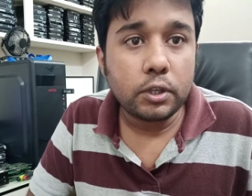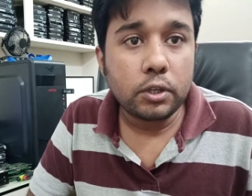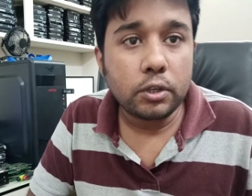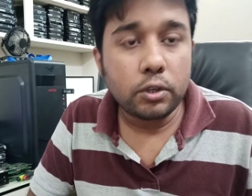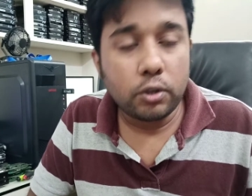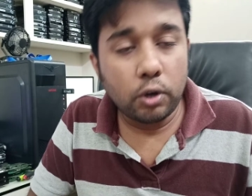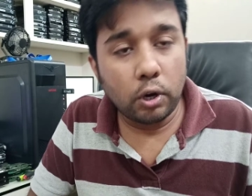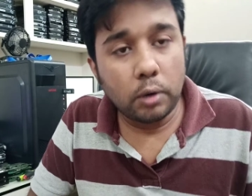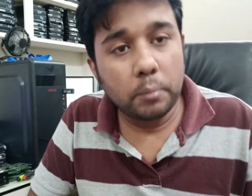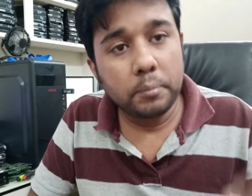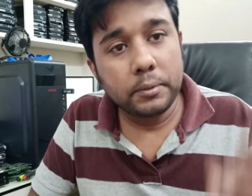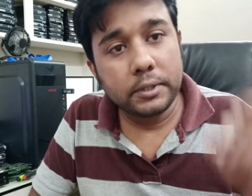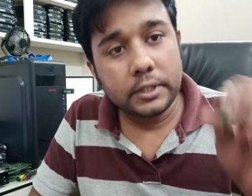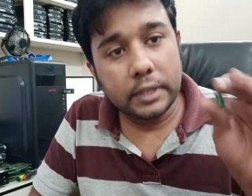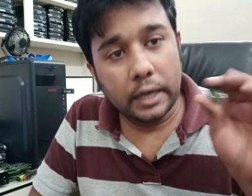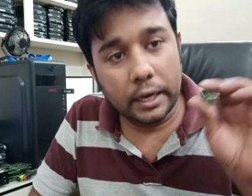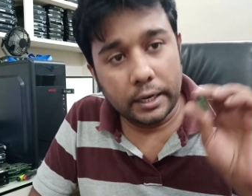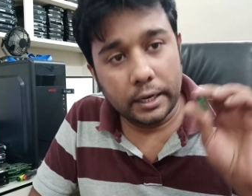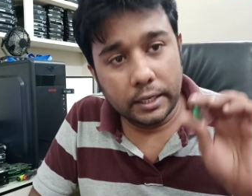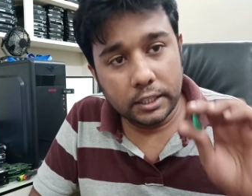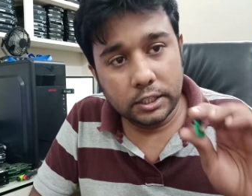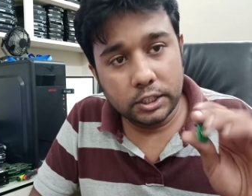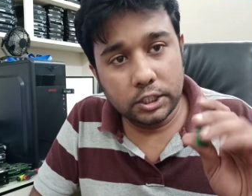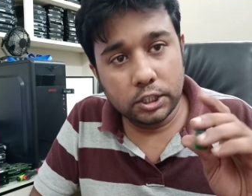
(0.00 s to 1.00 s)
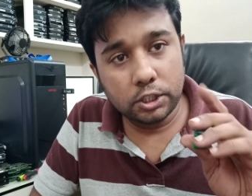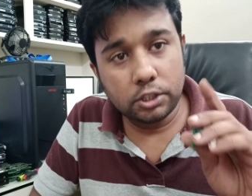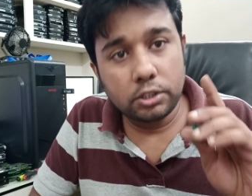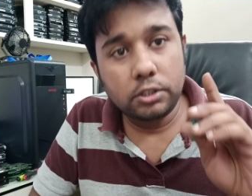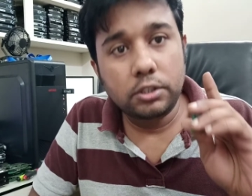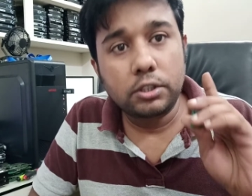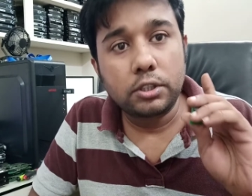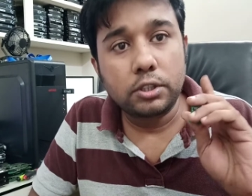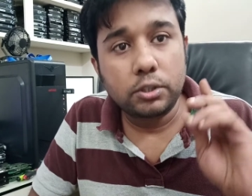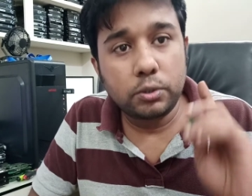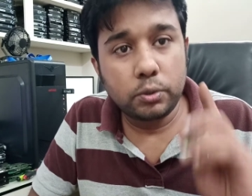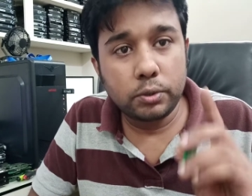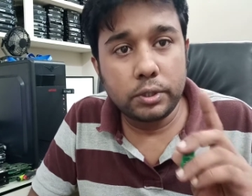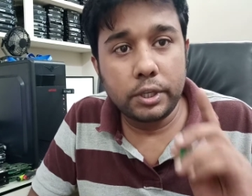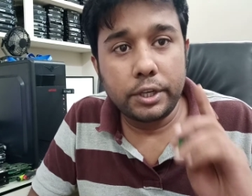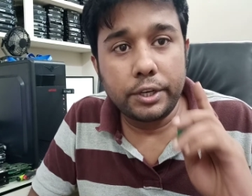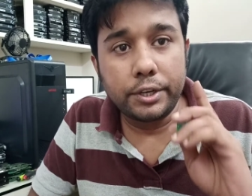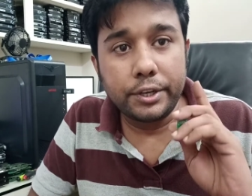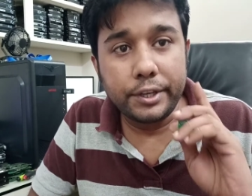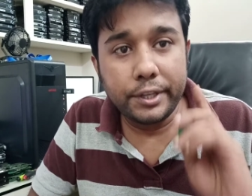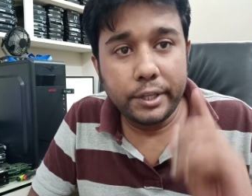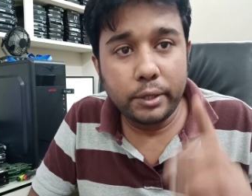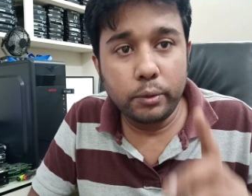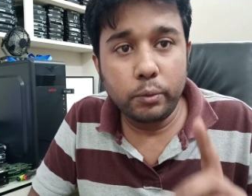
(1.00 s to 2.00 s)
com connector to the
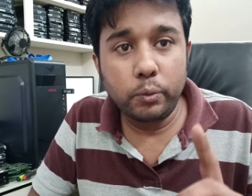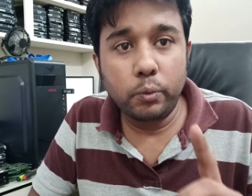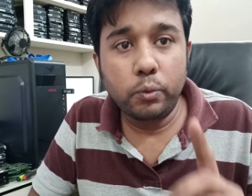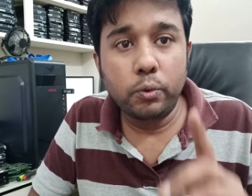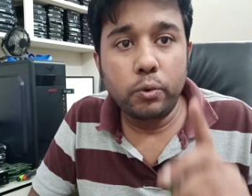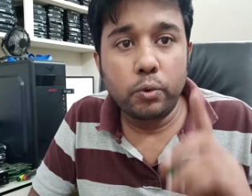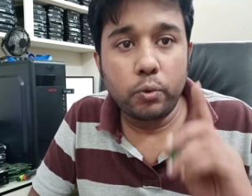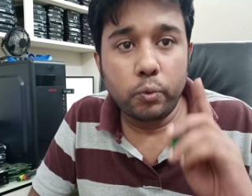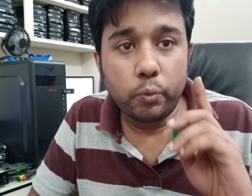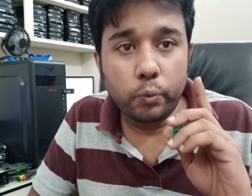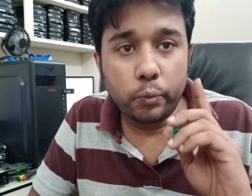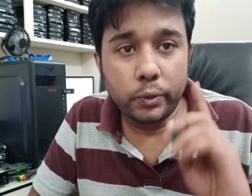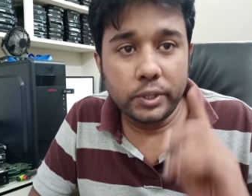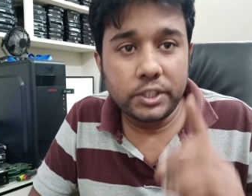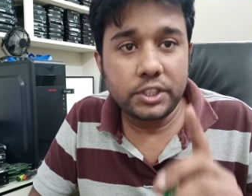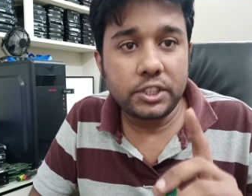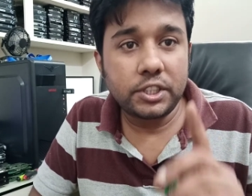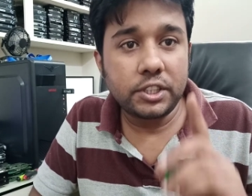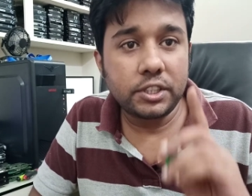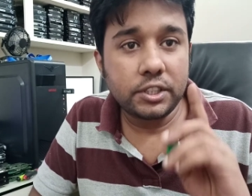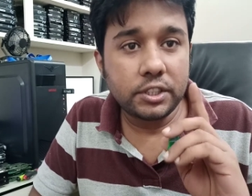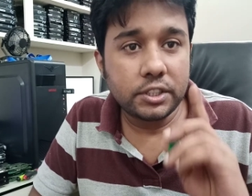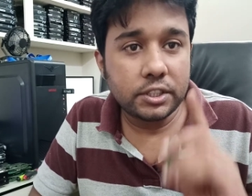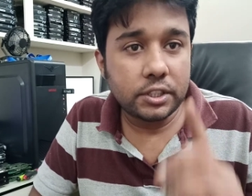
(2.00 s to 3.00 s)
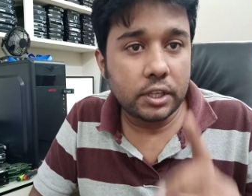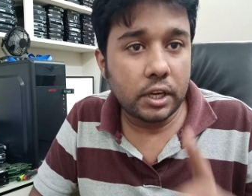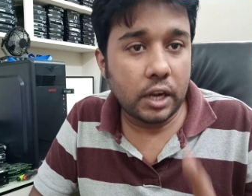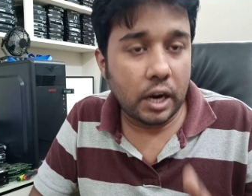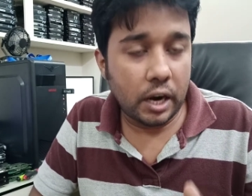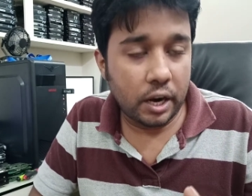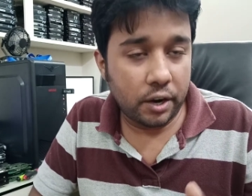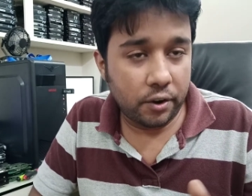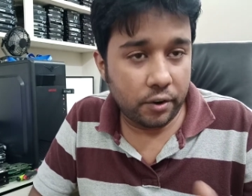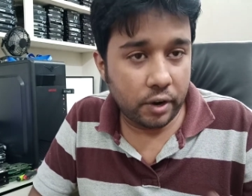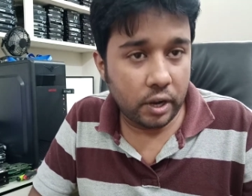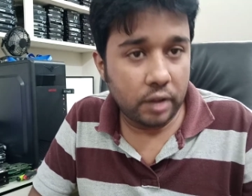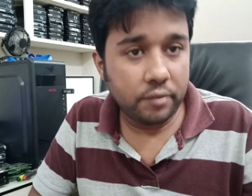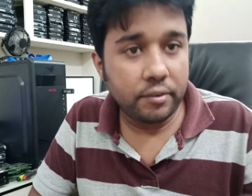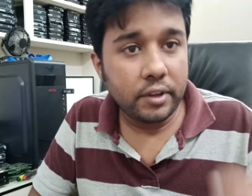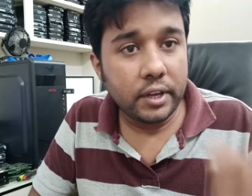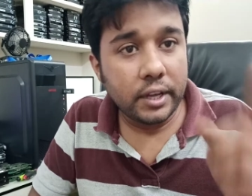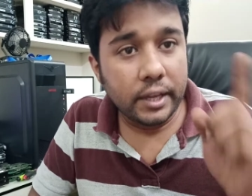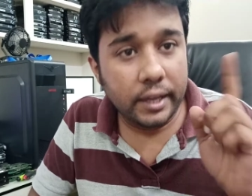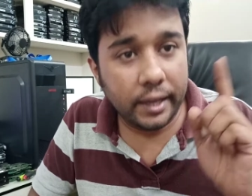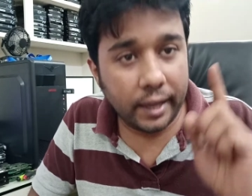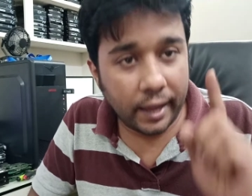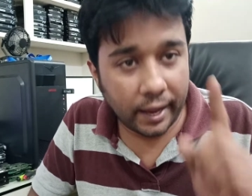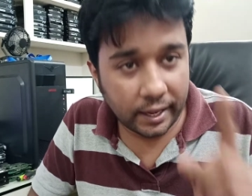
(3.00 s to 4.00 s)
new Western Digital hard drive?
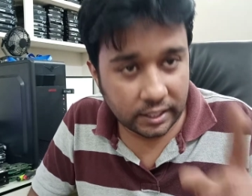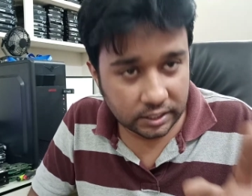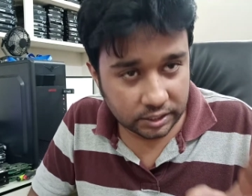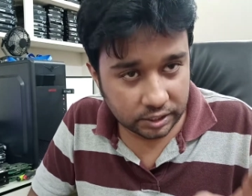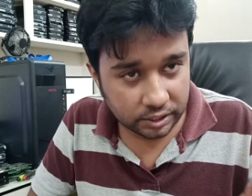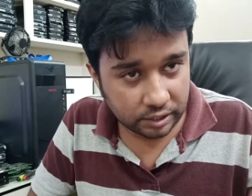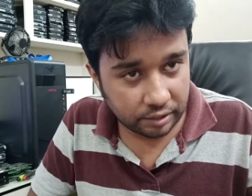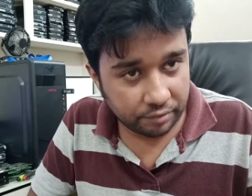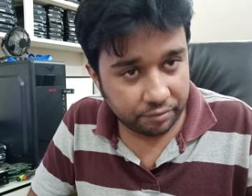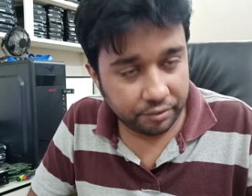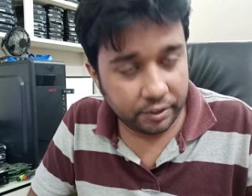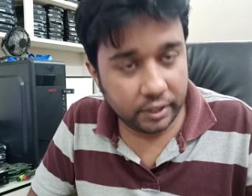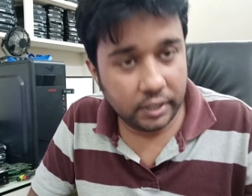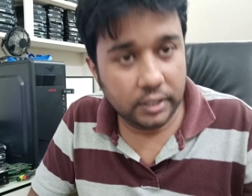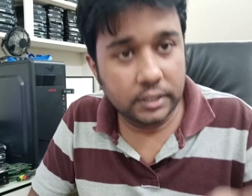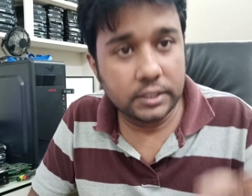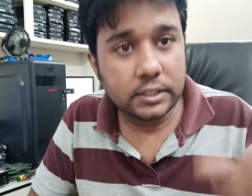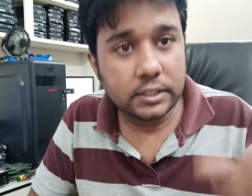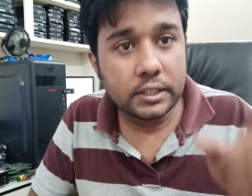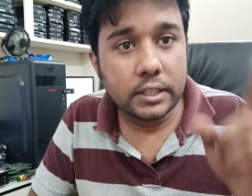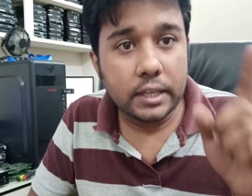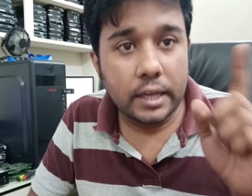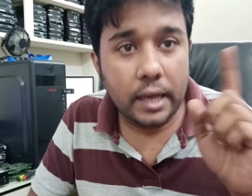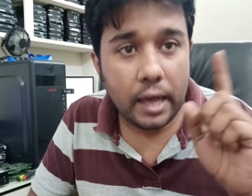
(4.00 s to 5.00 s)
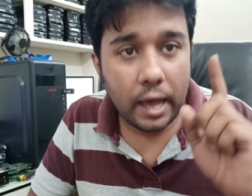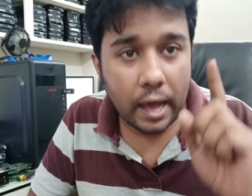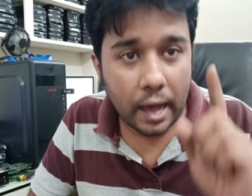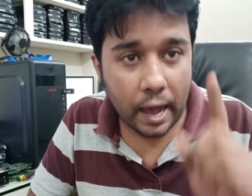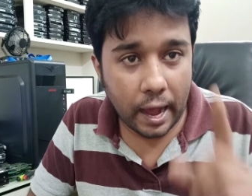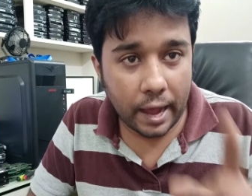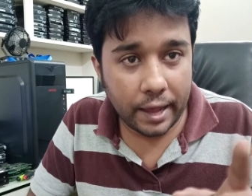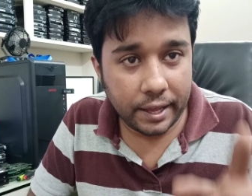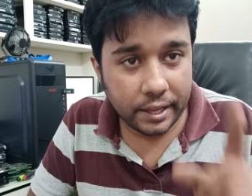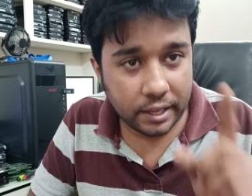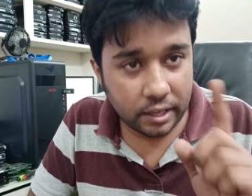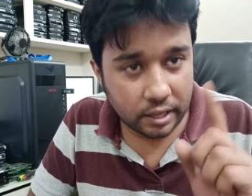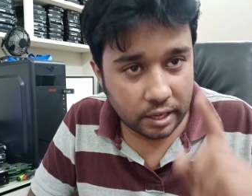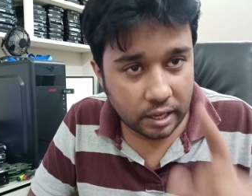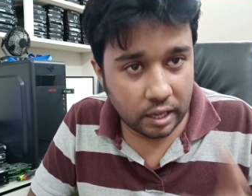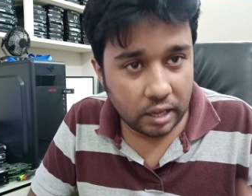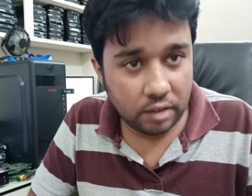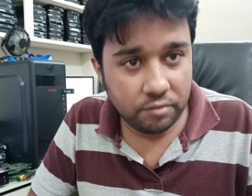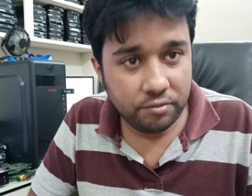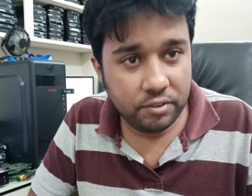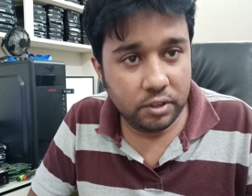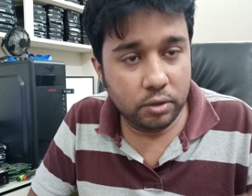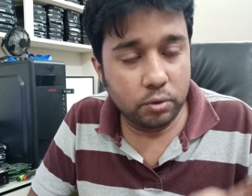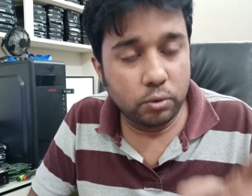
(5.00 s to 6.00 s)
As a reference, I
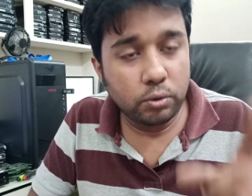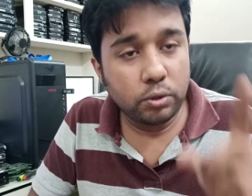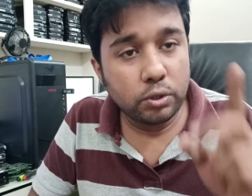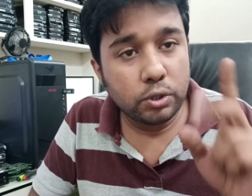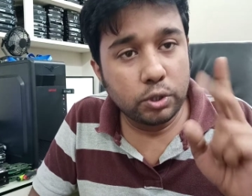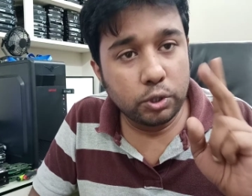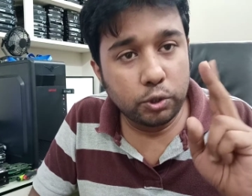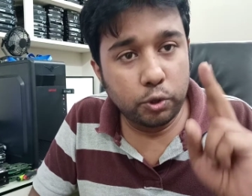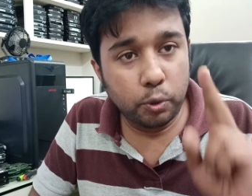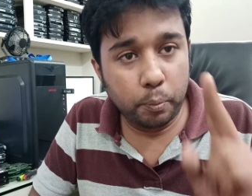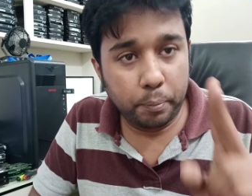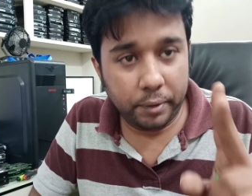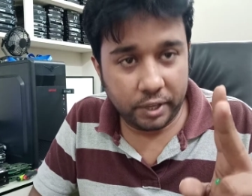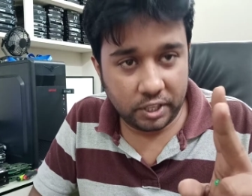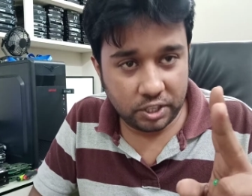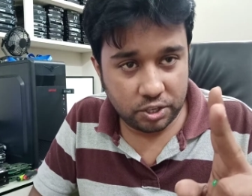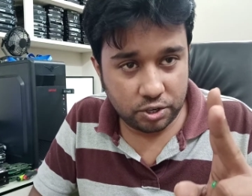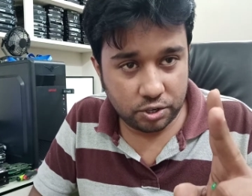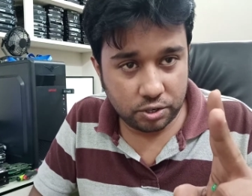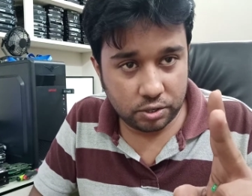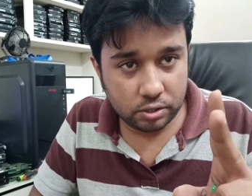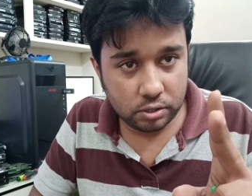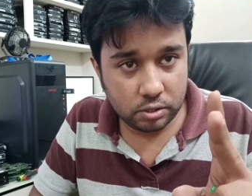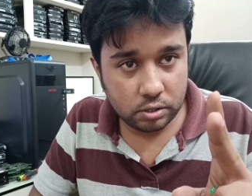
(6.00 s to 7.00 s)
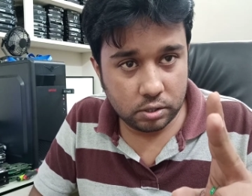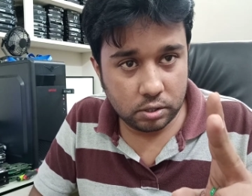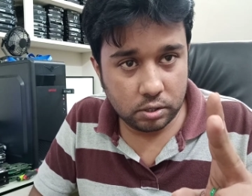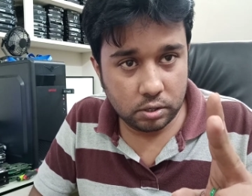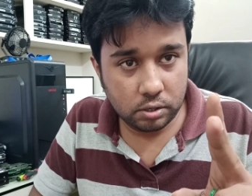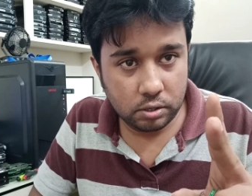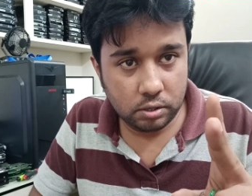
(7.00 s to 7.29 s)
gave you two pictures.